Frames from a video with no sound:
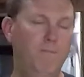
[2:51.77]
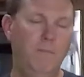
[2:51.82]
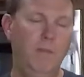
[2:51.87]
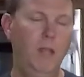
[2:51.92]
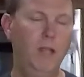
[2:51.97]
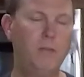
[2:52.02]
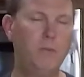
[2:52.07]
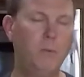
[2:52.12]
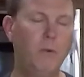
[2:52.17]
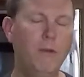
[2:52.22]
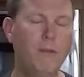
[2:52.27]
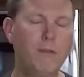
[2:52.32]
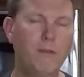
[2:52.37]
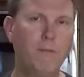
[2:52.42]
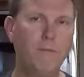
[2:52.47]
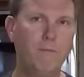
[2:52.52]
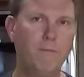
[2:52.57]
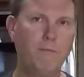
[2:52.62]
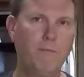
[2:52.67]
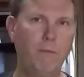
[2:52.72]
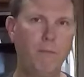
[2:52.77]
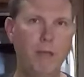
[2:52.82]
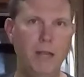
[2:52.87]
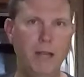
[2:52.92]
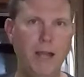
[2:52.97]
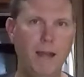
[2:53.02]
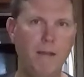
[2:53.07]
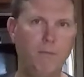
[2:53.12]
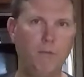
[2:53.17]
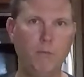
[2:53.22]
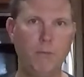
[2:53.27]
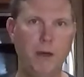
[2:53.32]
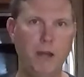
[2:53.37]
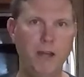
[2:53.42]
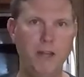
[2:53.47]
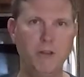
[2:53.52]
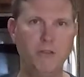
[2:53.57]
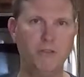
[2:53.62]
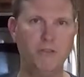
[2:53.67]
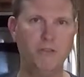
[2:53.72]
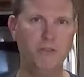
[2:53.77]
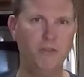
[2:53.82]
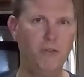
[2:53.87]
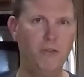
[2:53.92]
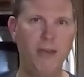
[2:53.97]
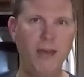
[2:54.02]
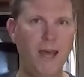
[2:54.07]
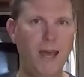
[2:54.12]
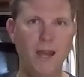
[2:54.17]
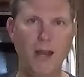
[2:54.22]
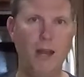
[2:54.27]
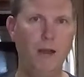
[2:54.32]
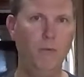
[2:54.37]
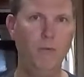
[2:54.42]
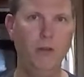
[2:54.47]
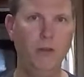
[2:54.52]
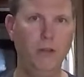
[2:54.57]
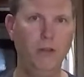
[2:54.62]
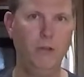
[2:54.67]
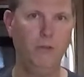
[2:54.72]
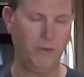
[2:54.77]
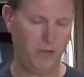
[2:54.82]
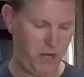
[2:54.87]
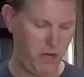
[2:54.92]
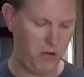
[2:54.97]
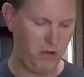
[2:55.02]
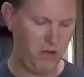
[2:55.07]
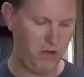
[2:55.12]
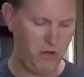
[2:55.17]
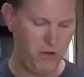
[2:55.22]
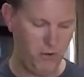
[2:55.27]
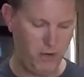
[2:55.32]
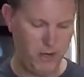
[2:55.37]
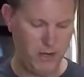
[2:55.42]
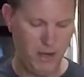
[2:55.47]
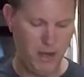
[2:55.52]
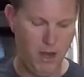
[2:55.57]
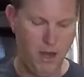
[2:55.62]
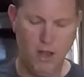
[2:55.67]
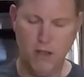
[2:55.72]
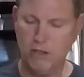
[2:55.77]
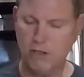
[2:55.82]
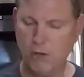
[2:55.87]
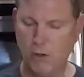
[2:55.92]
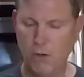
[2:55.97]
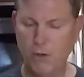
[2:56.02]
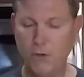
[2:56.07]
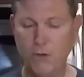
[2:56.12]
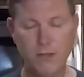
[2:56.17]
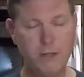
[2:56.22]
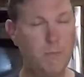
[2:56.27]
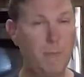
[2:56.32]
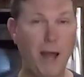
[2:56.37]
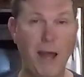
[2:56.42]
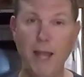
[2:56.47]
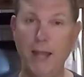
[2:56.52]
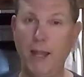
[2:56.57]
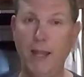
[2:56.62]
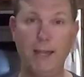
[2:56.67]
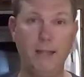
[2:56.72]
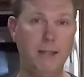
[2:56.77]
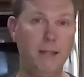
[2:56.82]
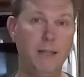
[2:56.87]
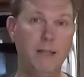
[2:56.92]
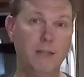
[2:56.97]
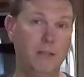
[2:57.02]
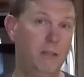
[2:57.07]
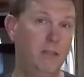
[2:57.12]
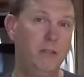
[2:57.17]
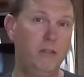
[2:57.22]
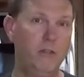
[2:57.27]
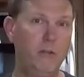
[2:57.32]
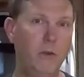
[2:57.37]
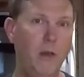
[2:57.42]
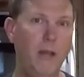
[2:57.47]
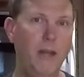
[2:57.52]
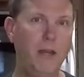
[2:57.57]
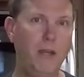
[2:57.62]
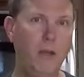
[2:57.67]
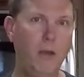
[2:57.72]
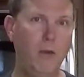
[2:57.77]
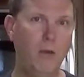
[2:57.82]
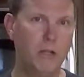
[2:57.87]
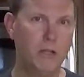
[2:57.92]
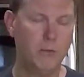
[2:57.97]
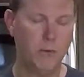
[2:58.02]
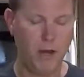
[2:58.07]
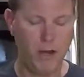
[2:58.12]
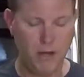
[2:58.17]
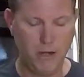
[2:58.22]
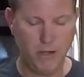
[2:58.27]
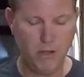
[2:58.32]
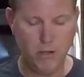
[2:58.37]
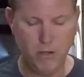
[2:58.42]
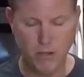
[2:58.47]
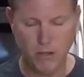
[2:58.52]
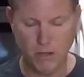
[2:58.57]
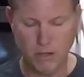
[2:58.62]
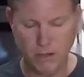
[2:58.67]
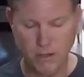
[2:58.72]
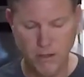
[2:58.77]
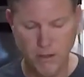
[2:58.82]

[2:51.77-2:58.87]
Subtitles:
It's worth it for me to have somebody else do that. I really don't care to do it. So I always buy it like this. It's just ready to go. It's ready to cook.